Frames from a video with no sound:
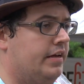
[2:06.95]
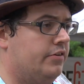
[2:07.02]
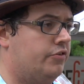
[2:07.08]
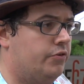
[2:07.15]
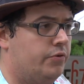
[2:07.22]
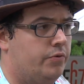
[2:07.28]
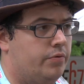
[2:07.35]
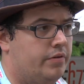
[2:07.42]

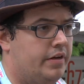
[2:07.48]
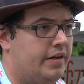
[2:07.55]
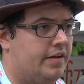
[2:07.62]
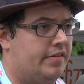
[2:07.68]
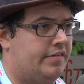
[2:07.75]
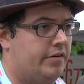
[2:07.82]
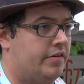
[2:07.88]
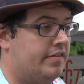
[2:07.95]
into the
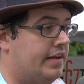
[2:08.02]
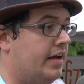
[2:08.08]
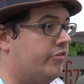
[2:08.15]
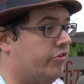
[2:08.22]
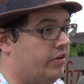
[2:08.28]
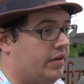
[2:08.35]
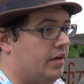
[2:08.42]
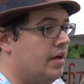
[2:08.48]
series and
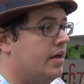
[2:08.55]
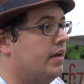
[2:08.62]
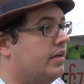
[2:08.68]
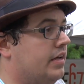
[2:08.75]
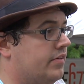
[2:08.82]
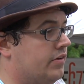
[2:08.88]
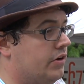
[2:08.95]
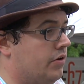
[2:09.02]
actually
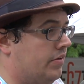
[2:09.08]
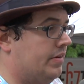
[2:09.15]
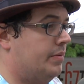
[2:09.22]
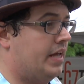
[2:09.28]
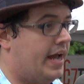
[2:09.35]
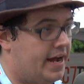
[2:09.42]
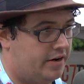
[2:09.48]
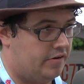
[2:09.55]
get to know some
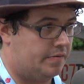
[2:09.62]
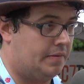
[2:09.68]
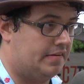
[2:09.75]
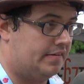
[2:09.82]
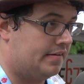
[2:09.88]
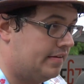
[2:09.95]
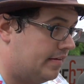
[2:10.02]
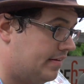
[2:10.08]
of the hacker
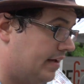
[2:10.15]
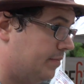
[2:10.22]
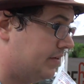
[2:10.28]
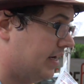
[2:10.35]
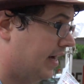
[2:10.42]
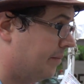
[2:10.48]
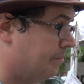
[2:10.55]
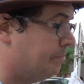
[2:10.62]
spaces at the same
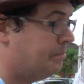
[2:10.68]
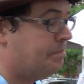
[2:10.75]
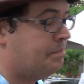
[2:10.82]
time.